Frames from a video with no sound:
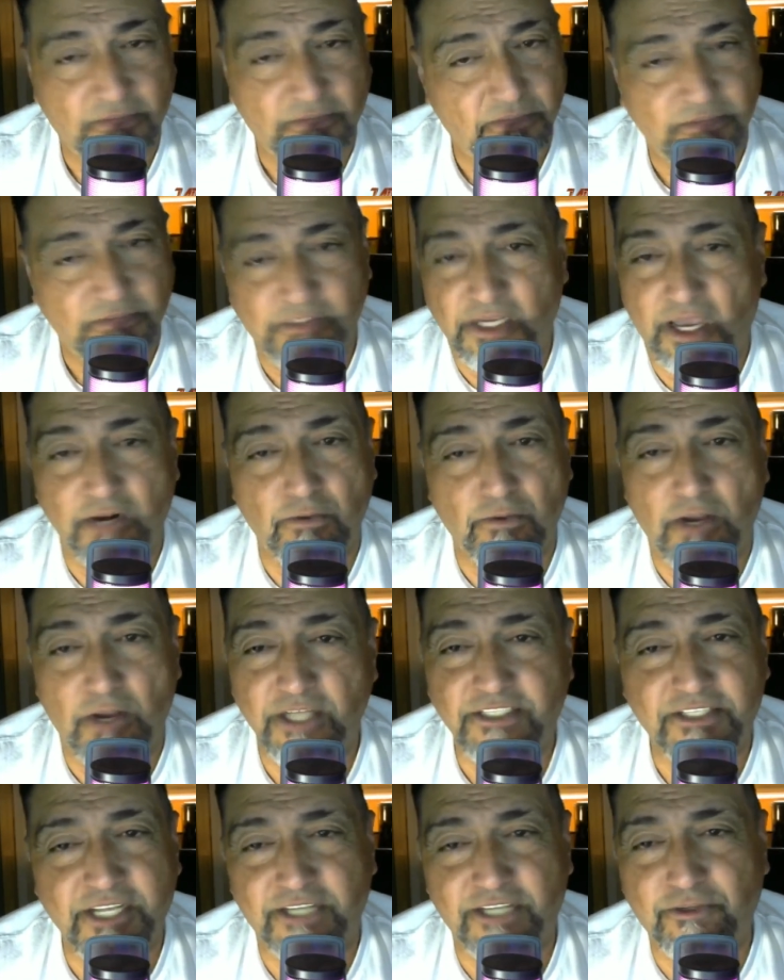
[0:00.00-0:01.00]
You gotta
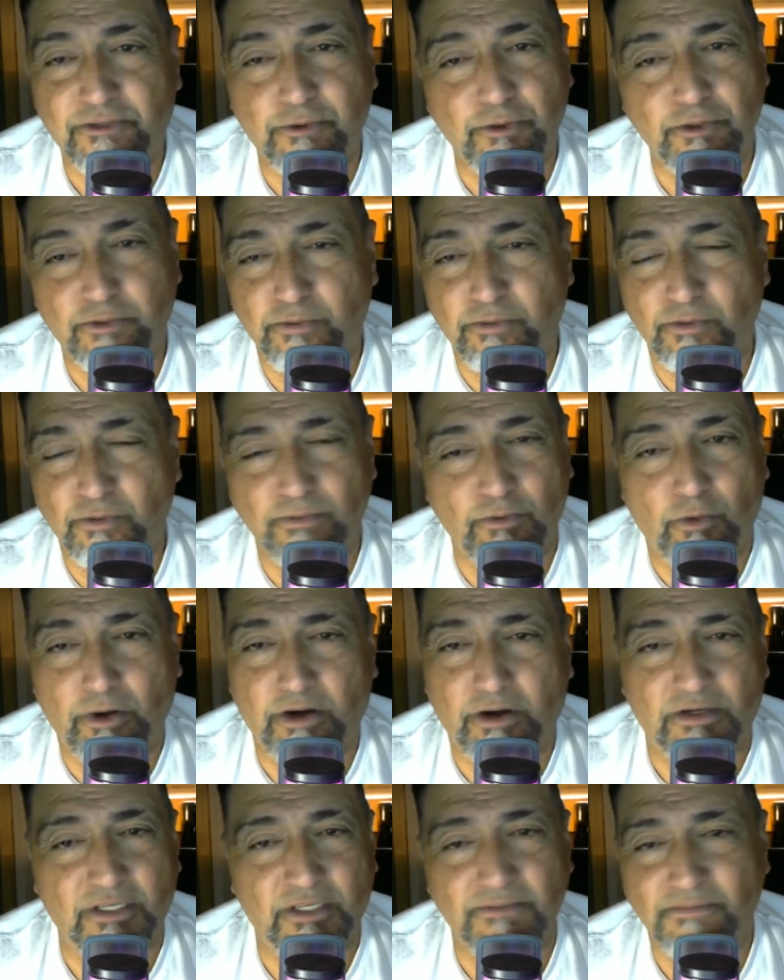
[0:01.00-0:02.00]
watch Ted Cruz
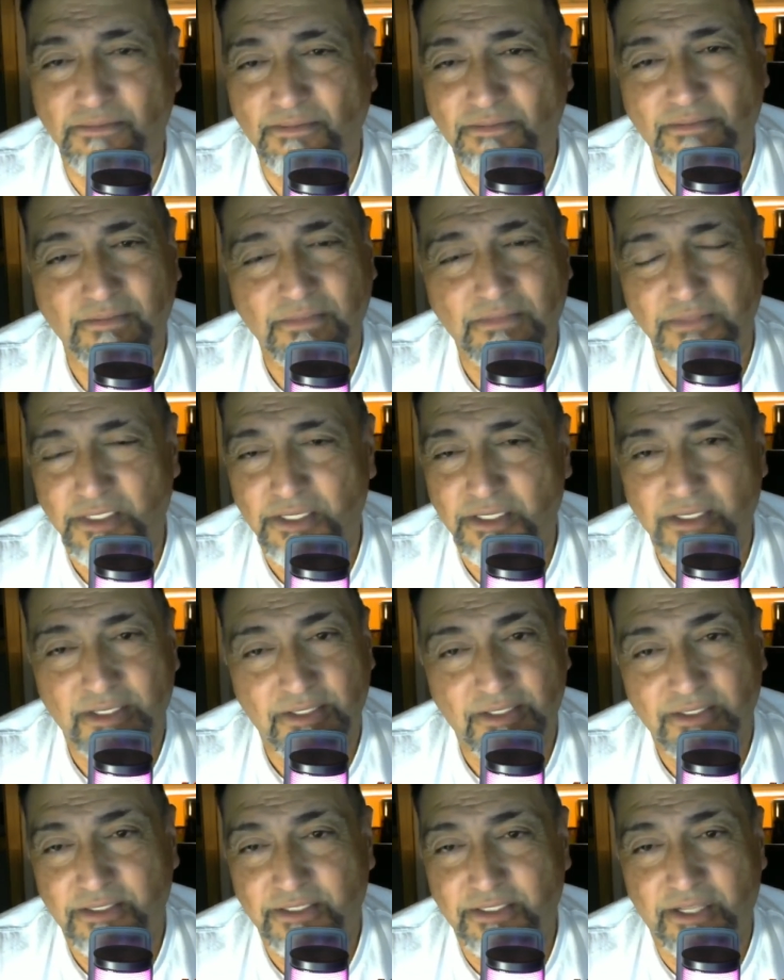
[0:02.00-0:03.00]
work.
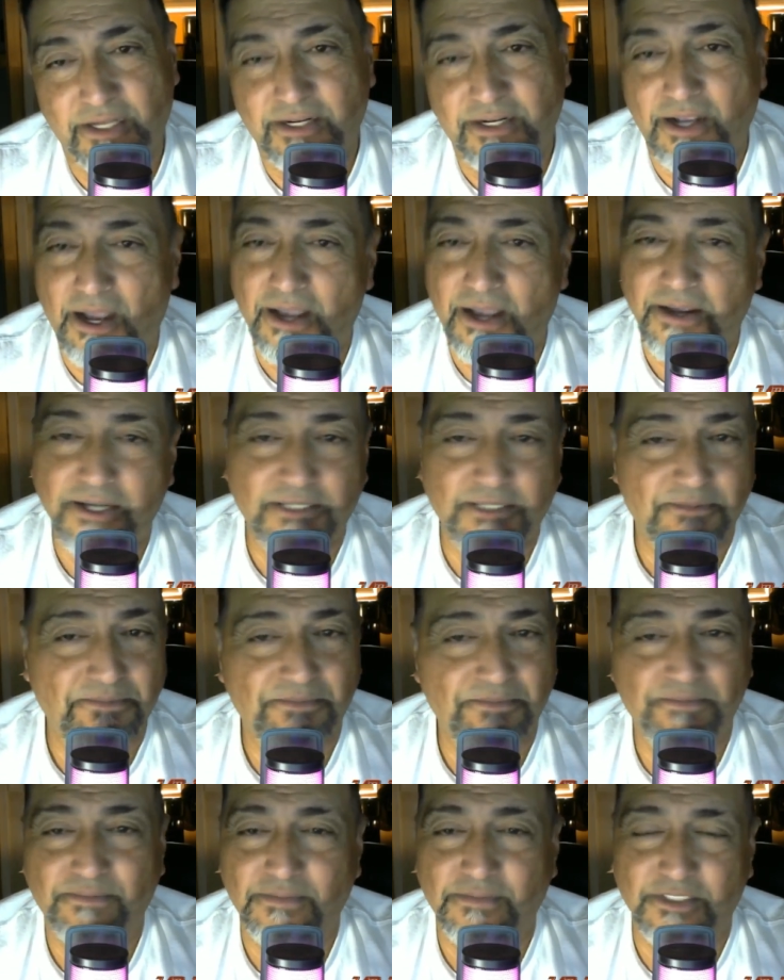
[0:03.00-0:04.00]
That guy
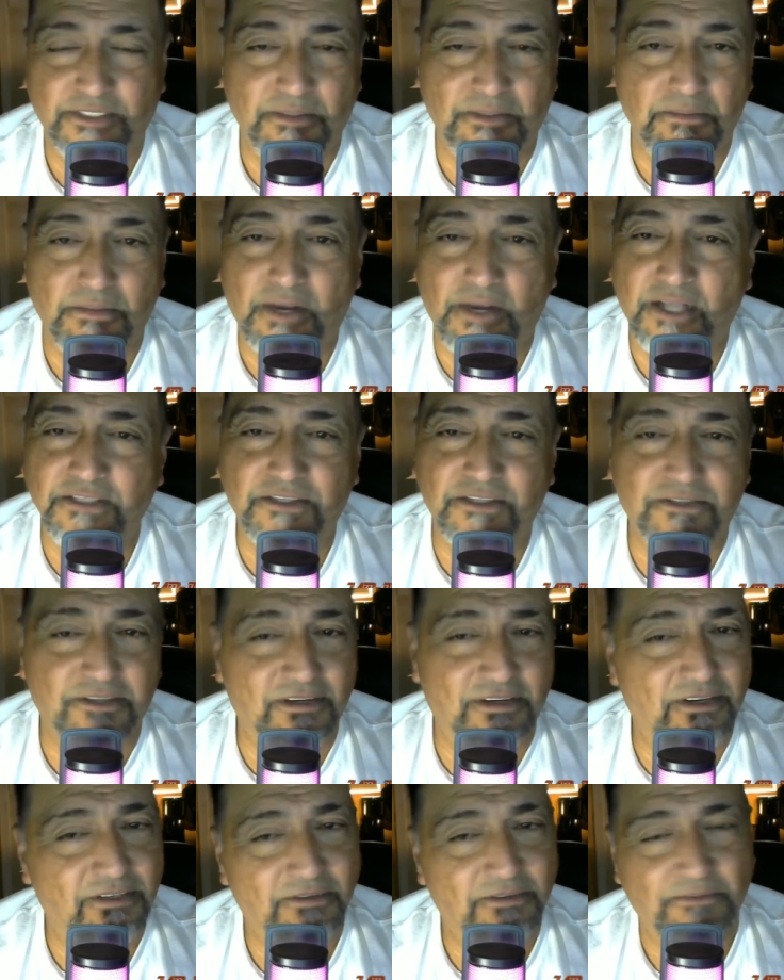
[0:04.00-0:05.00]
is a
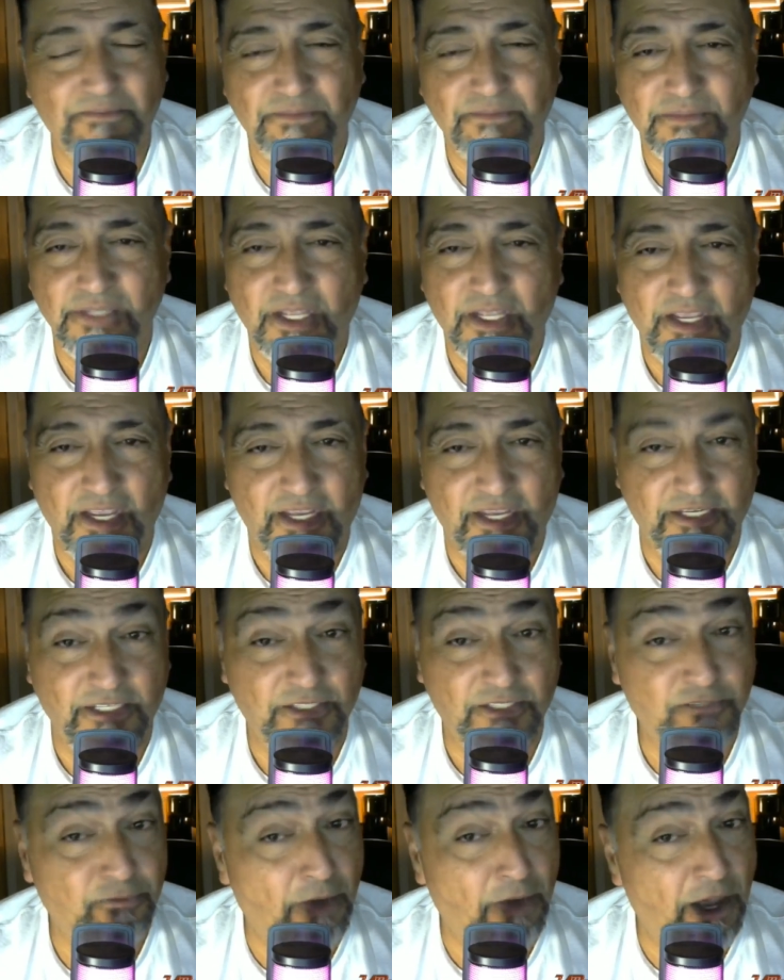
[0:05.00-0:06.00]
monster. And
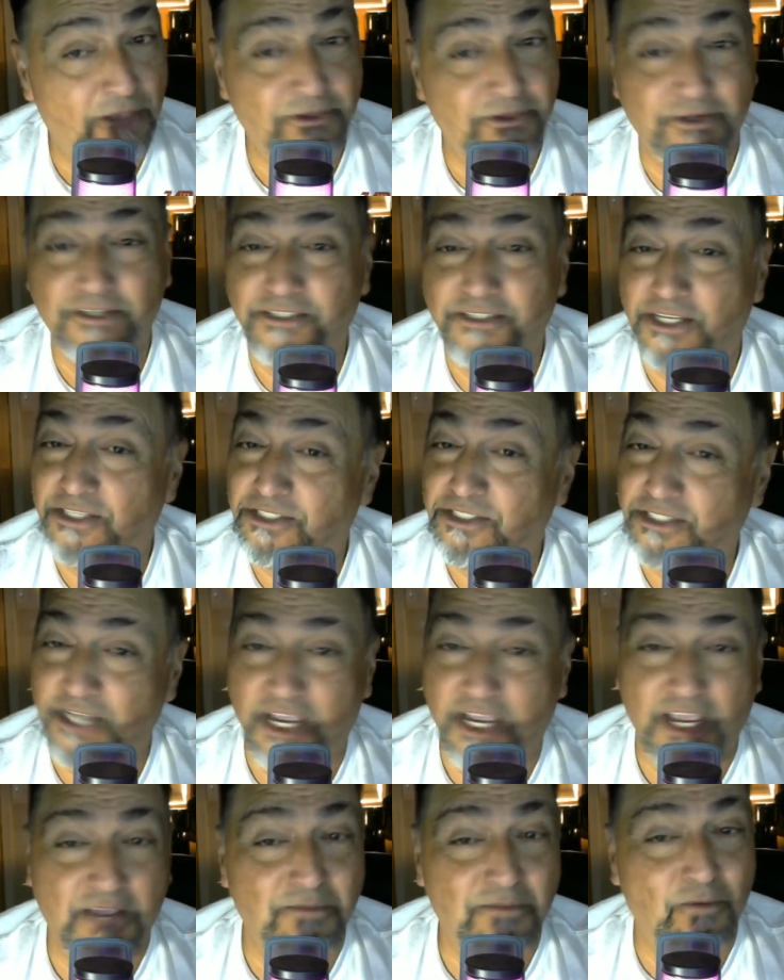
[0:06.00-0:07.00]
his father's the
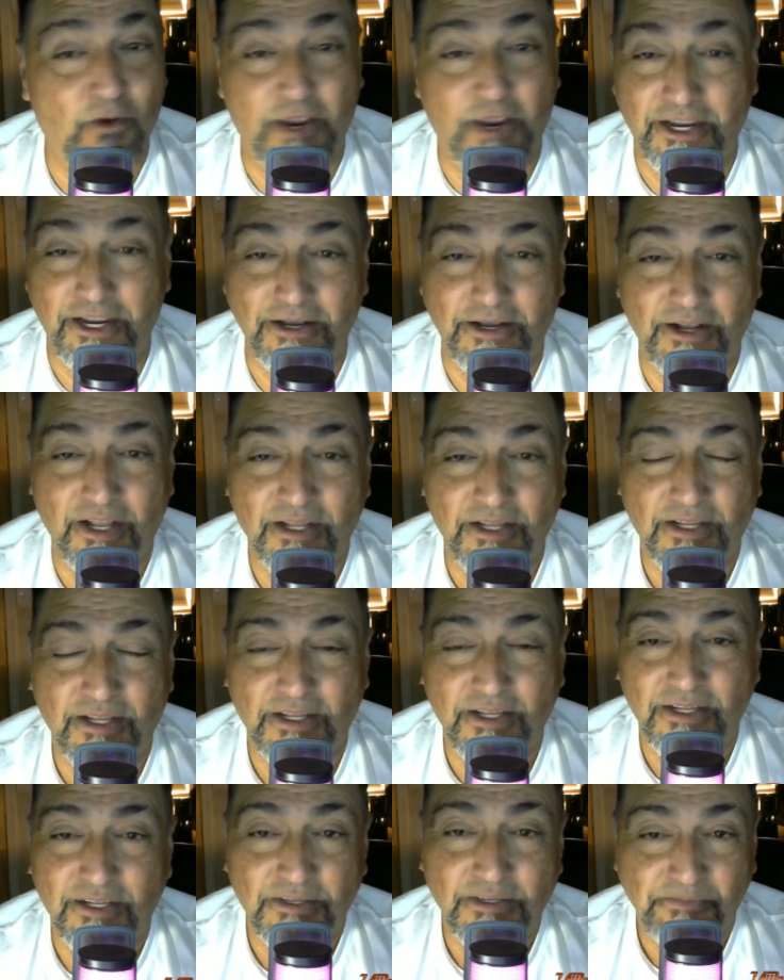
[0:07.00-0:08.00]
same way.
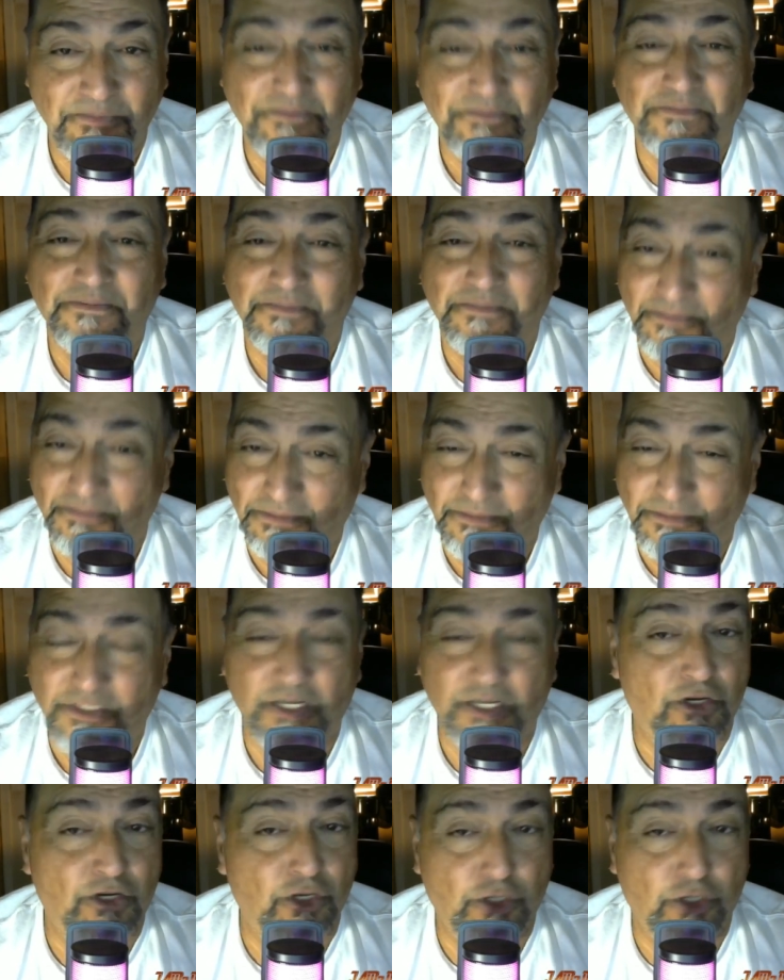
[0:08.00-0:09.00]

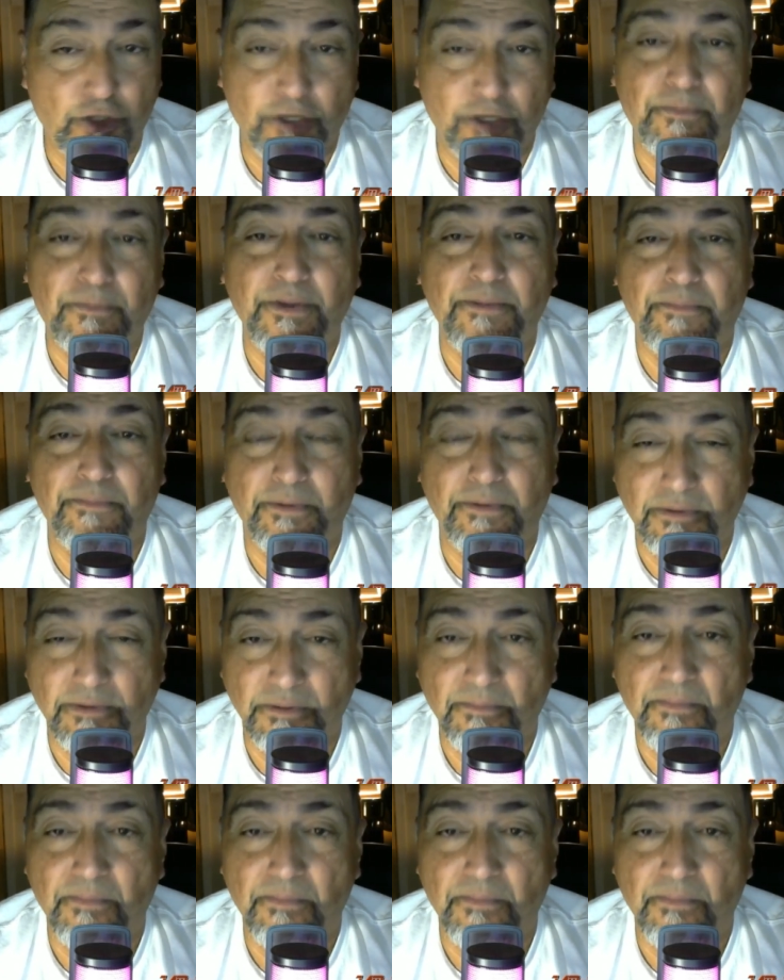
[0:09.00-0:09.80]
They're good people.